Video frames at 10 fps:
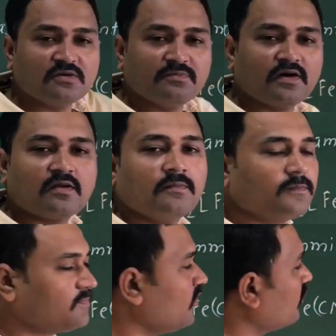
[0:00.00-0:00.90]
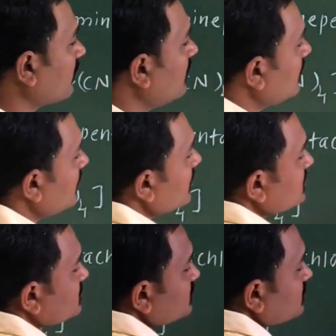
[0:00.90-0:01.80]
number 4.
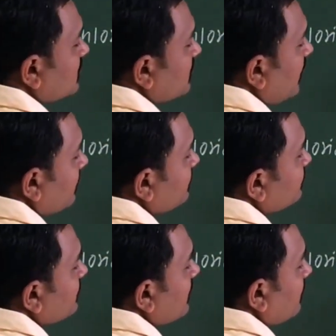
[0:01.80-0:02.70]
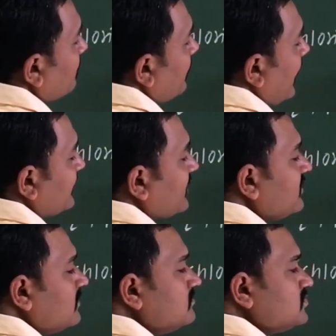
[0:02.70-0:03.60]
So the name
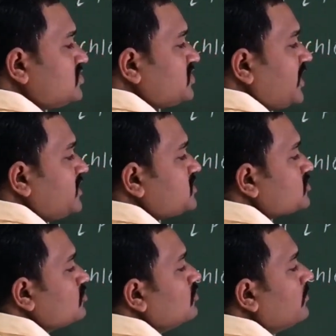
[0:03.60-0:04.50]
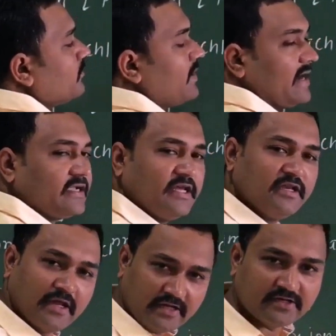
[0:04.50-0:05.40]
platinum changed to
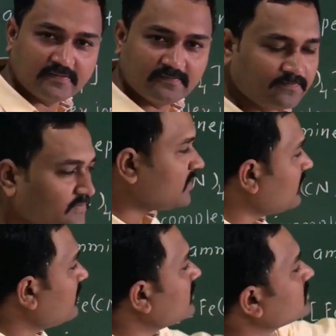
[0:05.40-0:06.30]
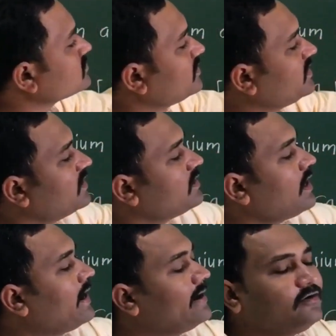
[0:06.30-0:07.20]
platinate. So here
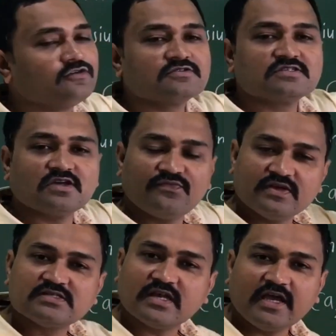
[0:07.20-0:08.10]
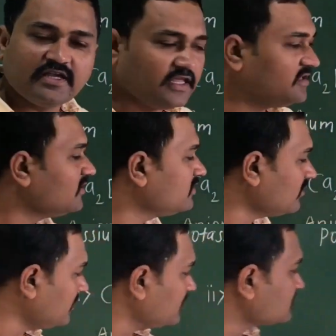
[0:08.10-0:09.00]
I have used the suffix at.
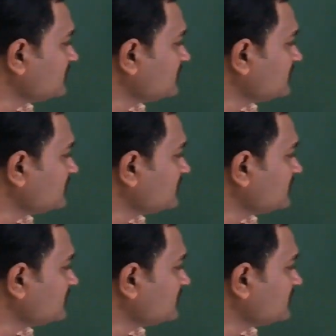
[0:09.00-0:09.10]
Now let us